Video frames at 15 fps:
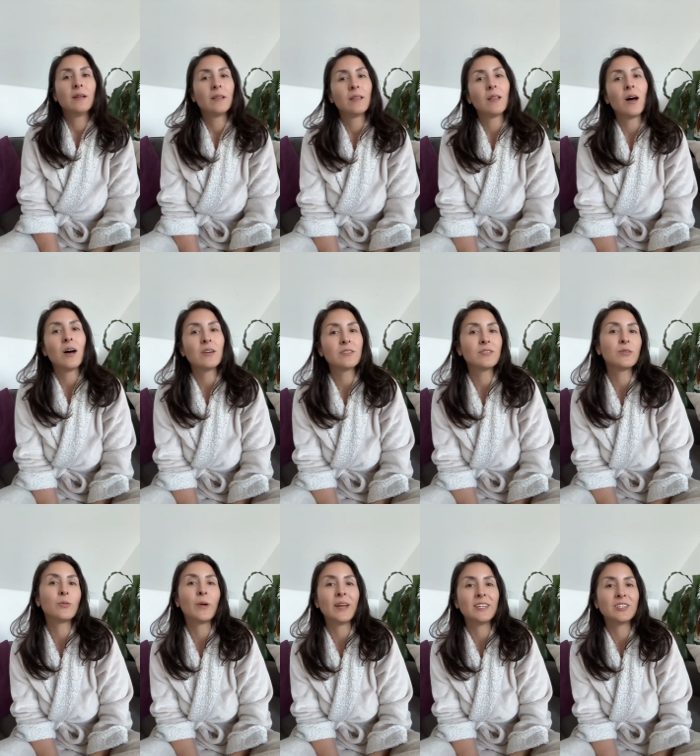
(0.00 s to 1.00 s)
Lost
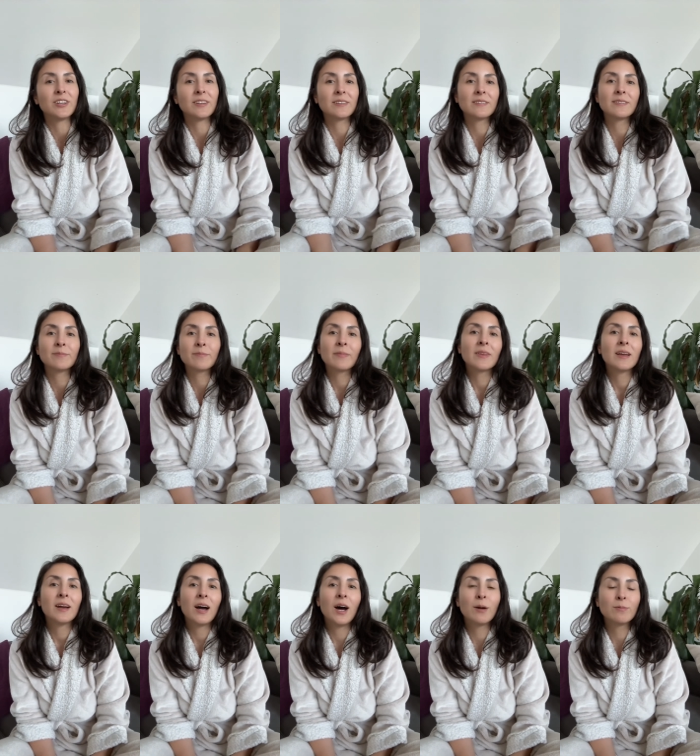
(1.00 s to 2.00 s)
wages
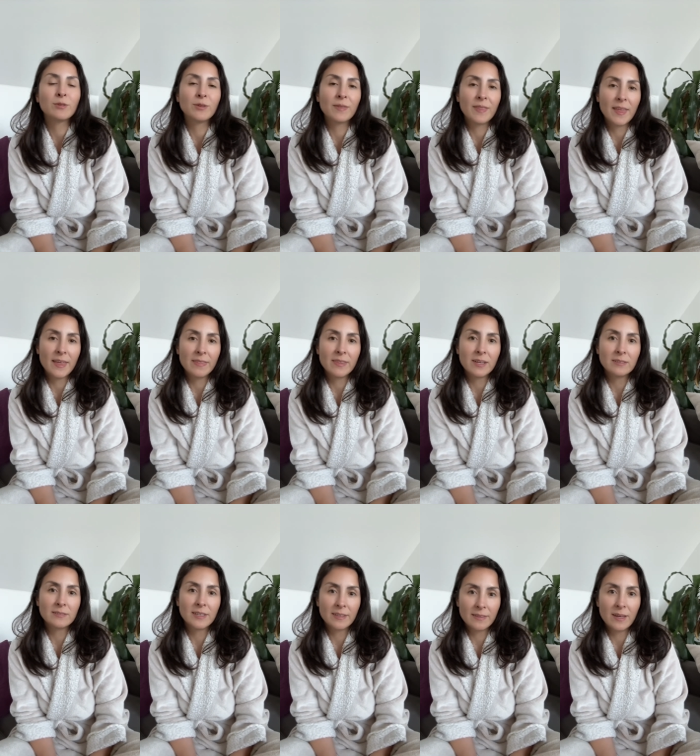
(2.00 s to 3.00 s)
up to
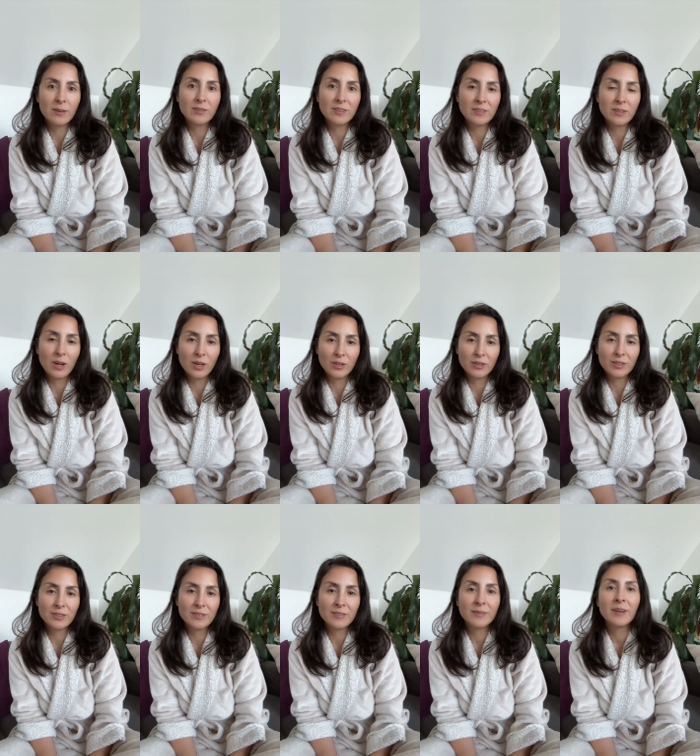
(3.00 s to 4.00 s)

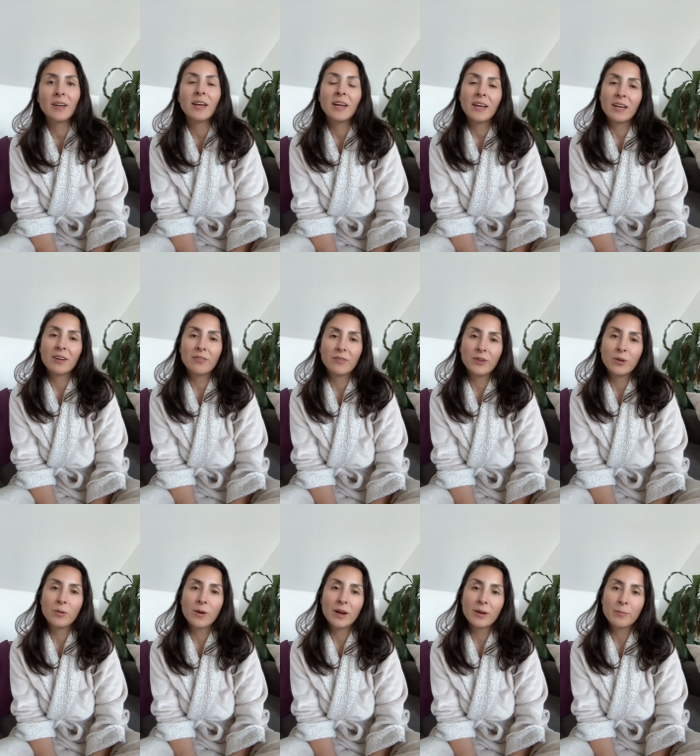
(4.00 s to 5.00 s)
$10,000 if you
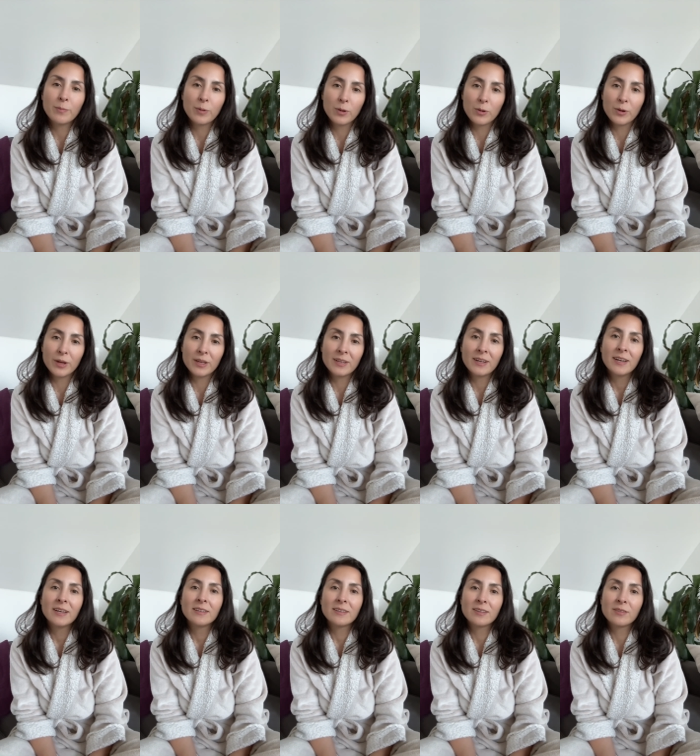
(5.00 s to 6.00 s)
are employed,
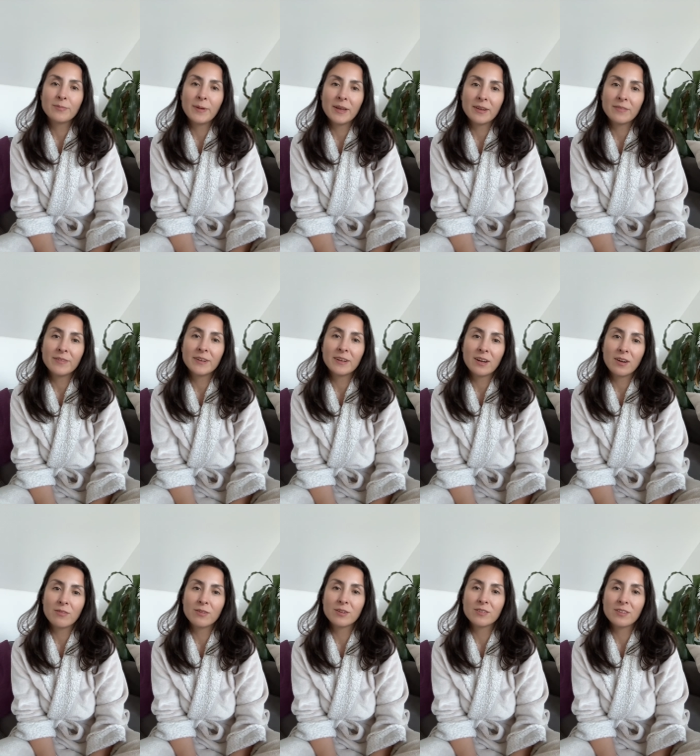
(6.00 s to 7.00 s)
this benefit
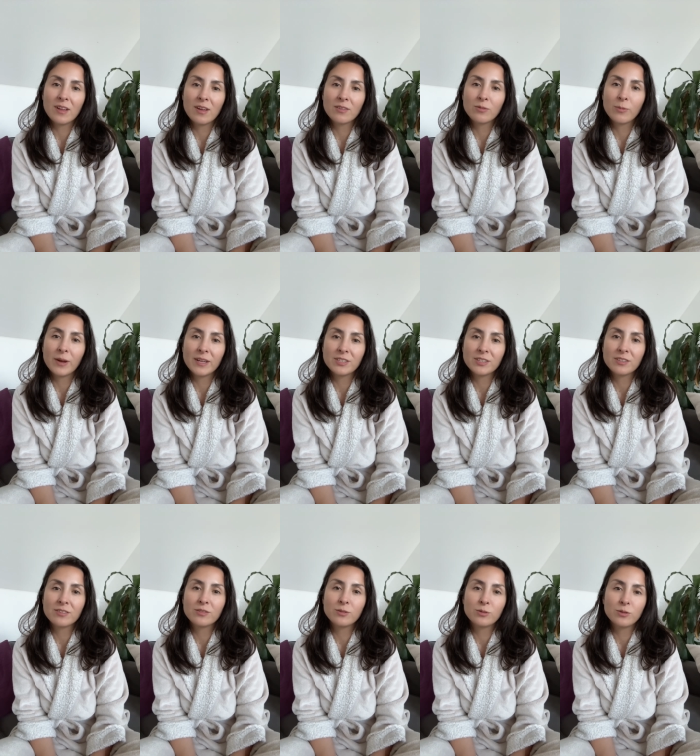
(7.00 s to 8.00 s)
covers lost wages
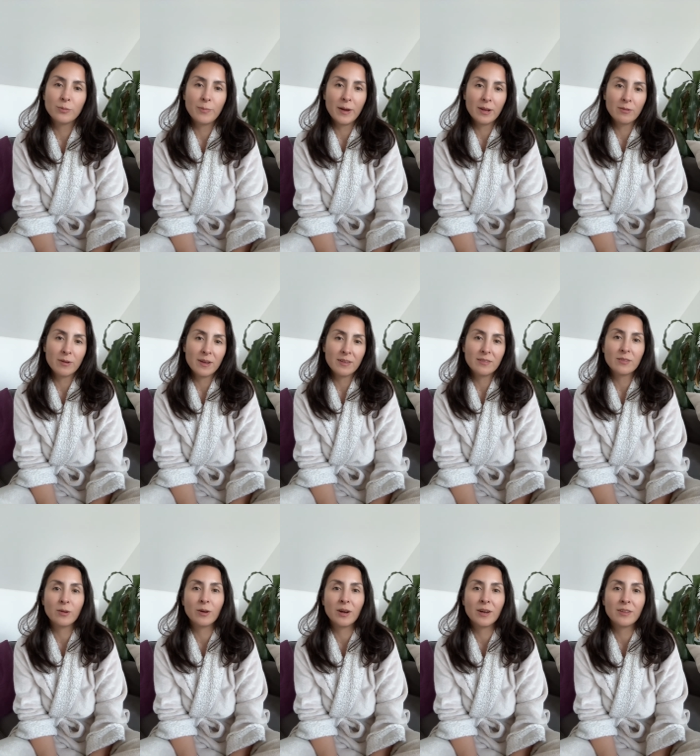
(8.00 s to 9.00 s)
due to bed rest
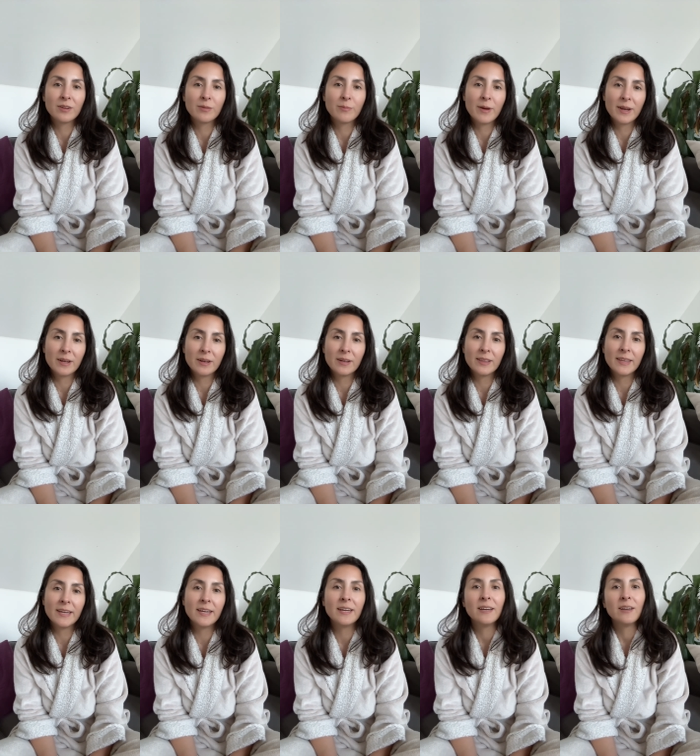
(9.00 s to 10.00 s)
or other
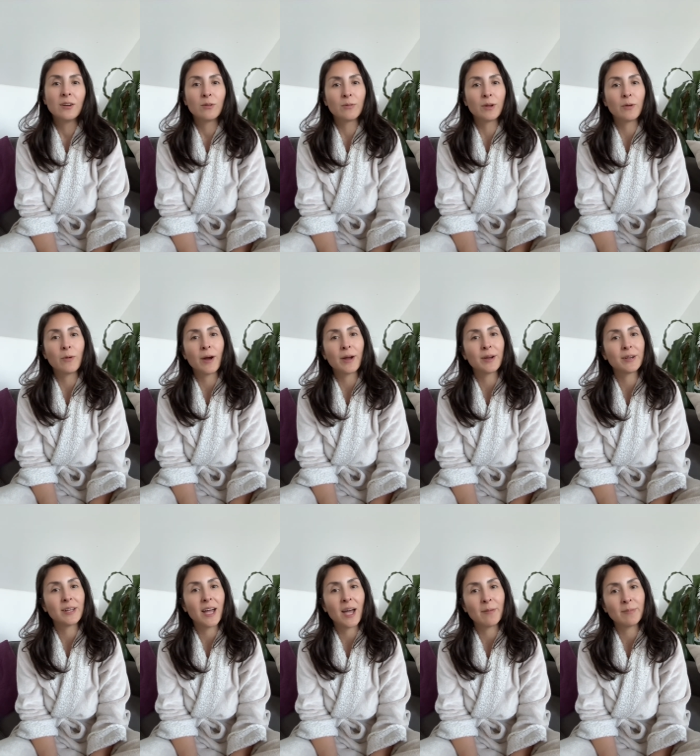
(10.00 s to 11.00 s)
medically required
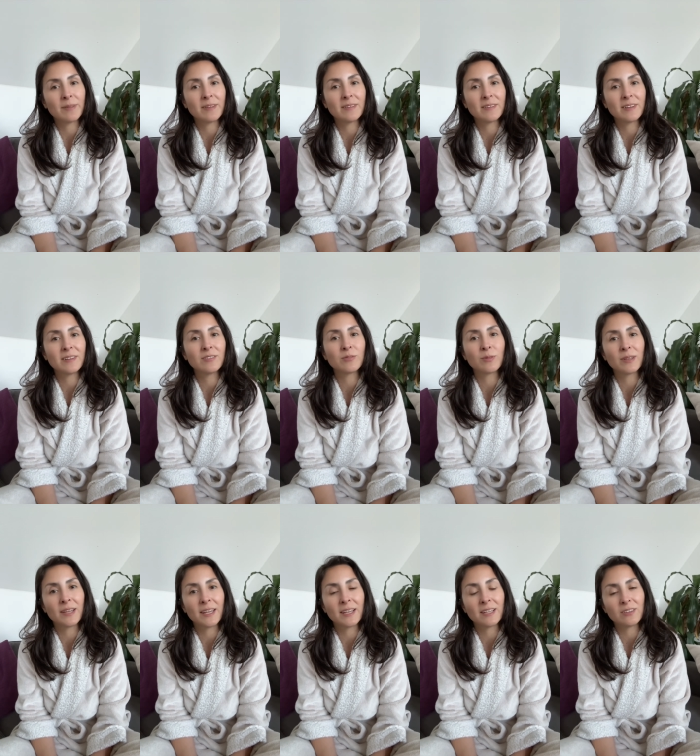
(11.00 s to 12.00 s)
absences
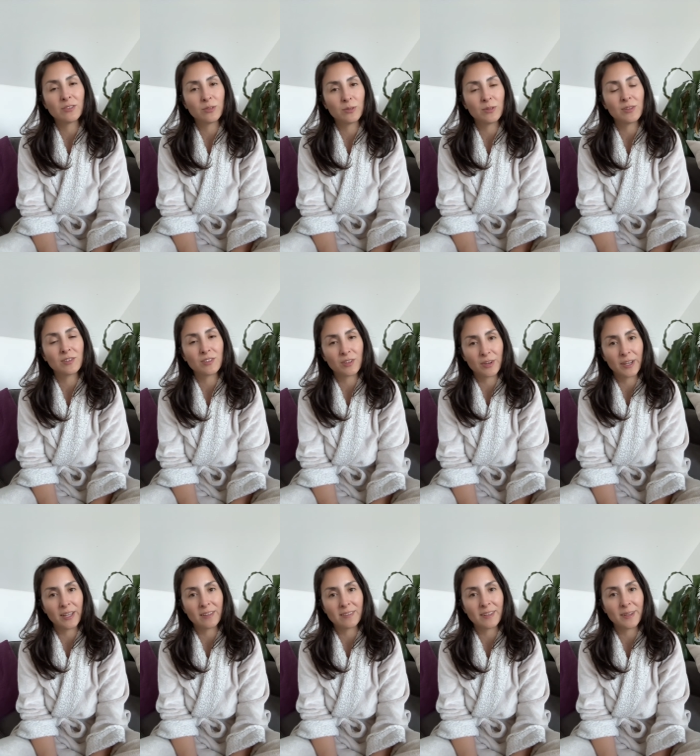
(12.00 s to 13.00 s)
related to the
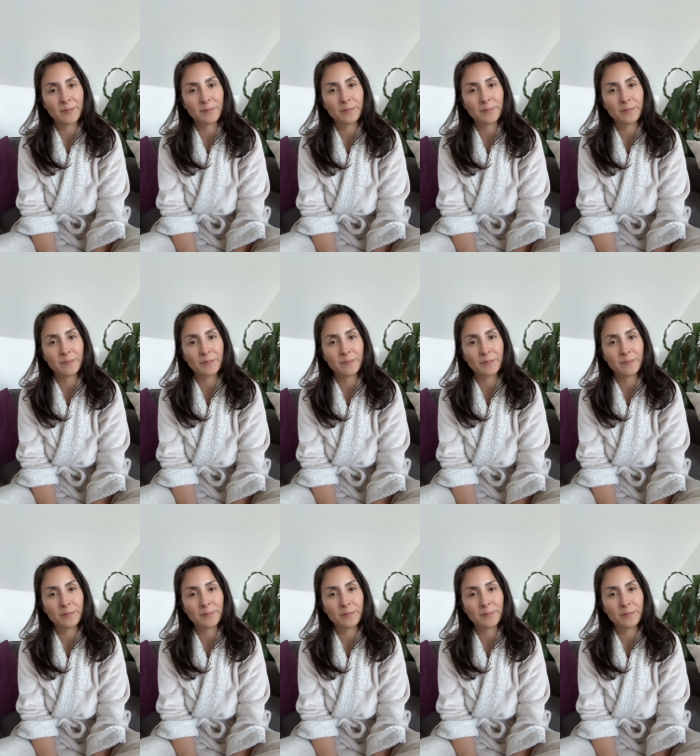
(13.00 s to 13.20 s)
surrogacy.